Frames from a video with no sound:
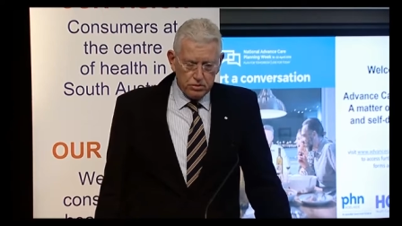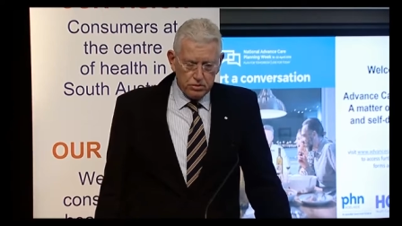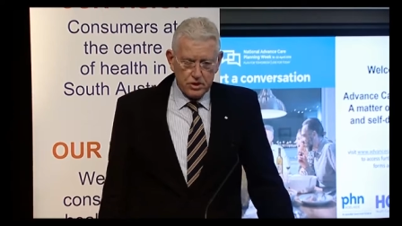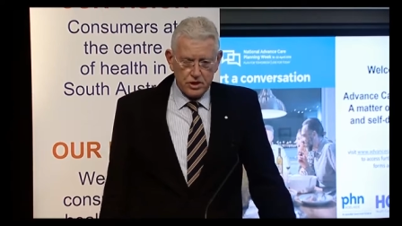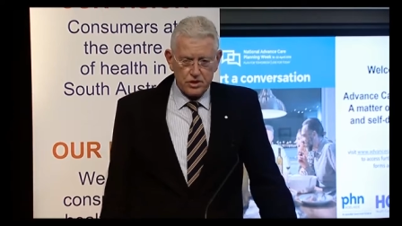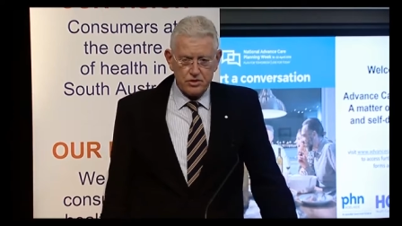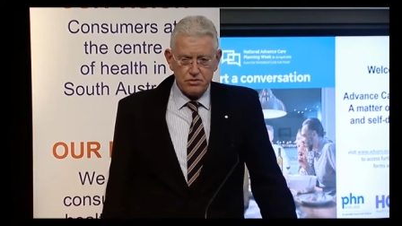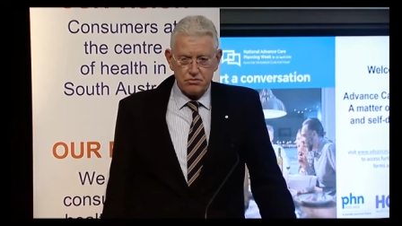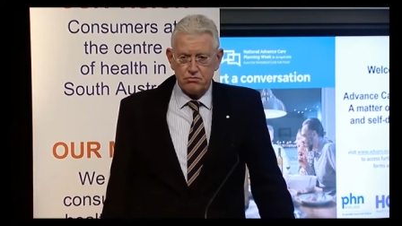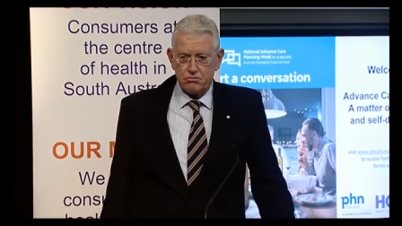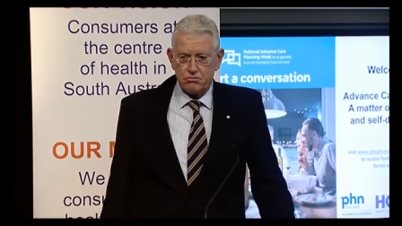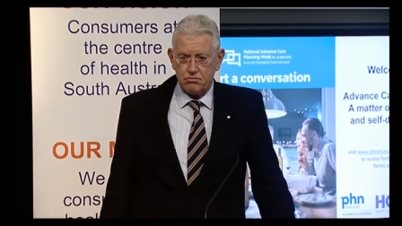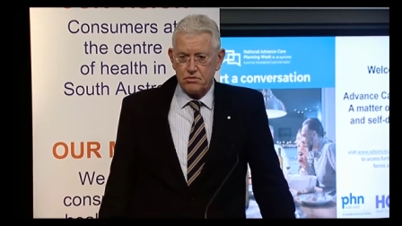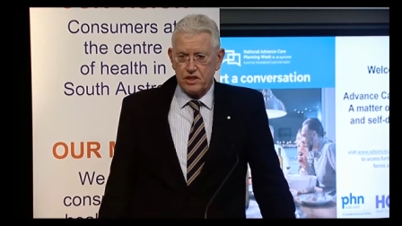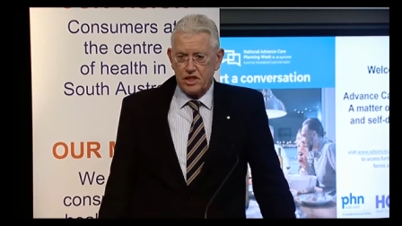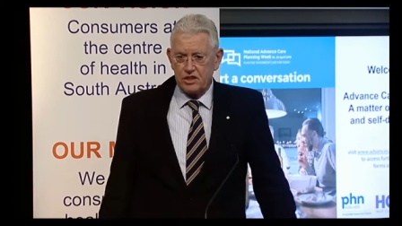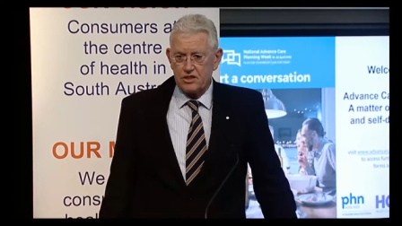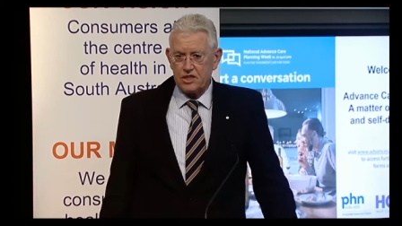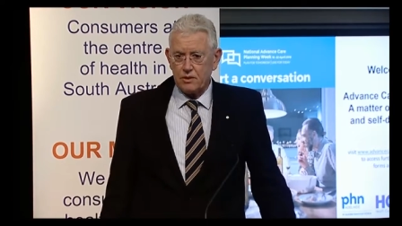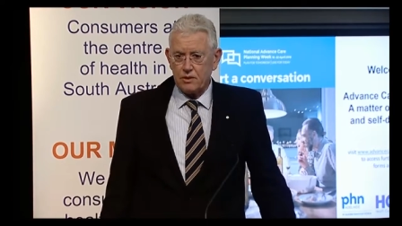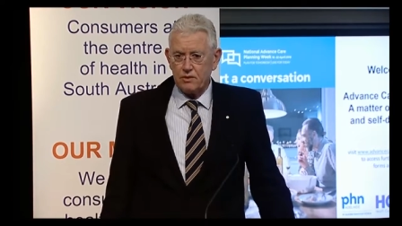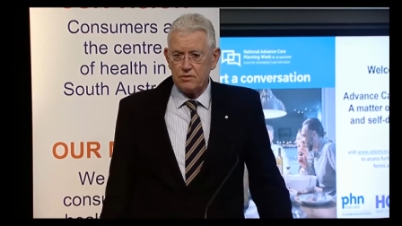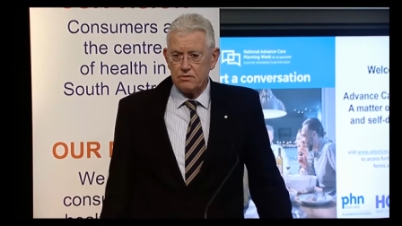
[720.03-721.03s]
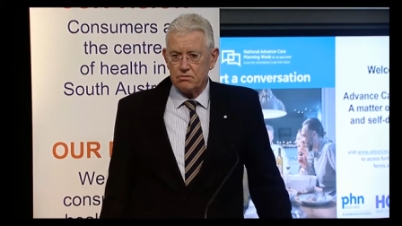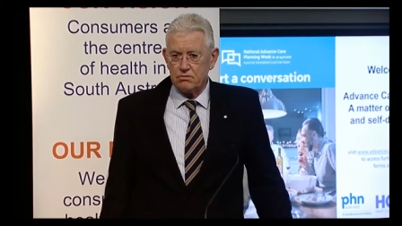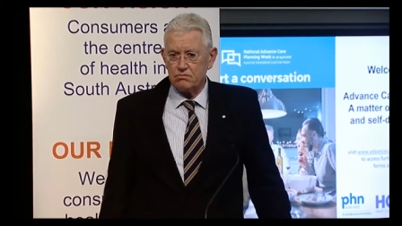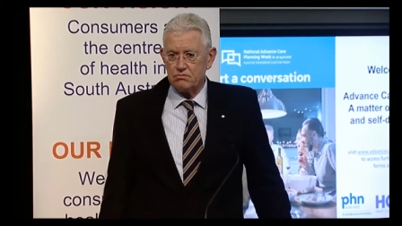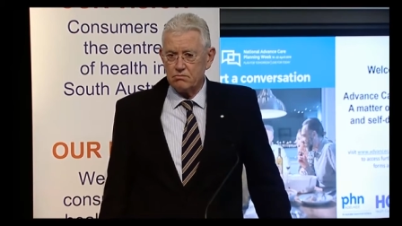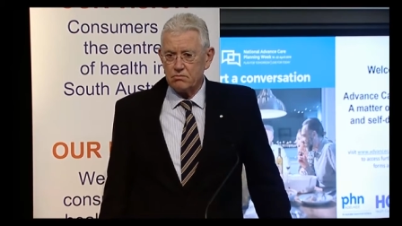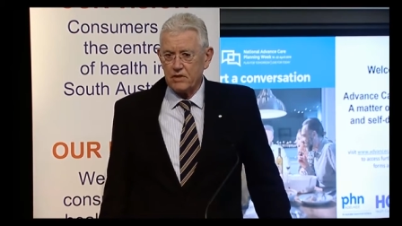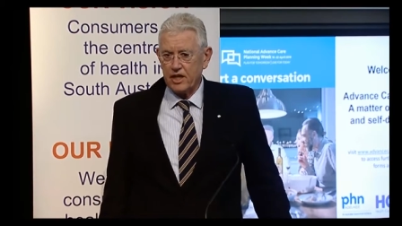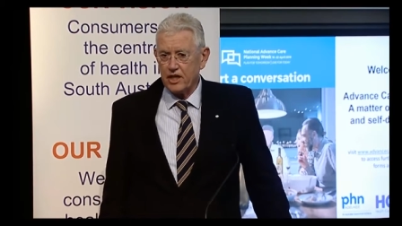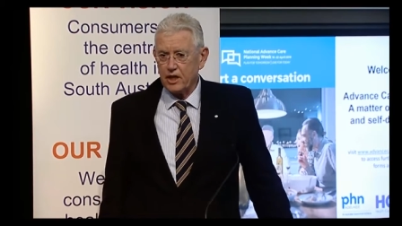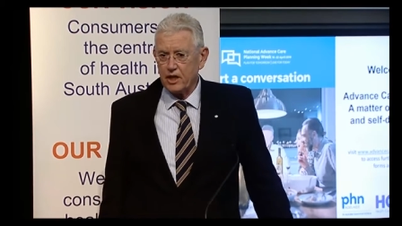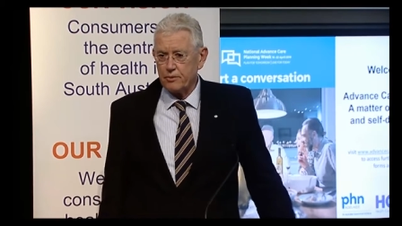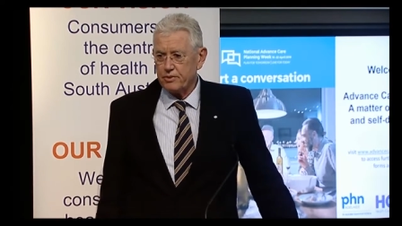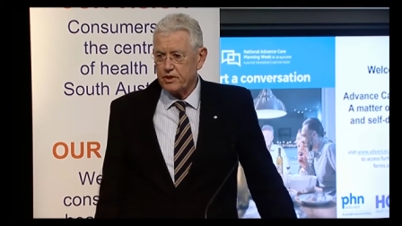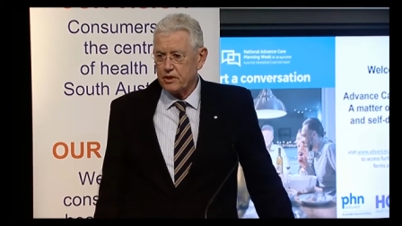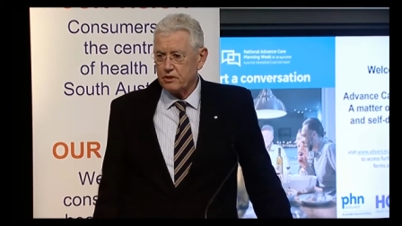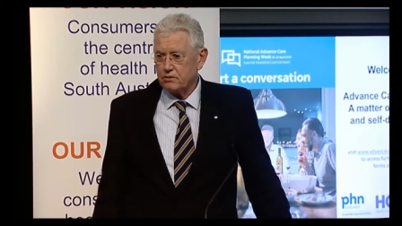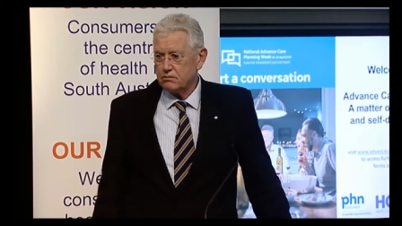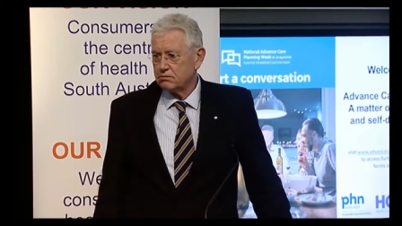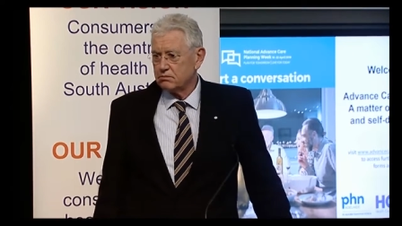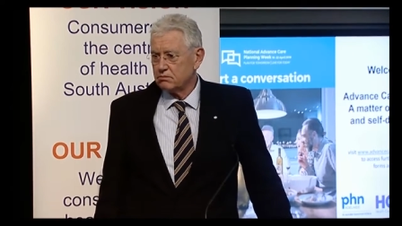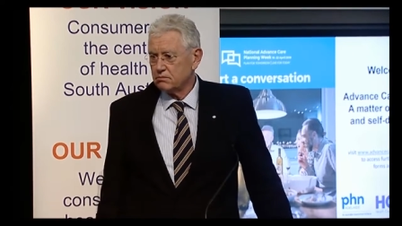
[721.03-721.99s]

just get someone, they help you,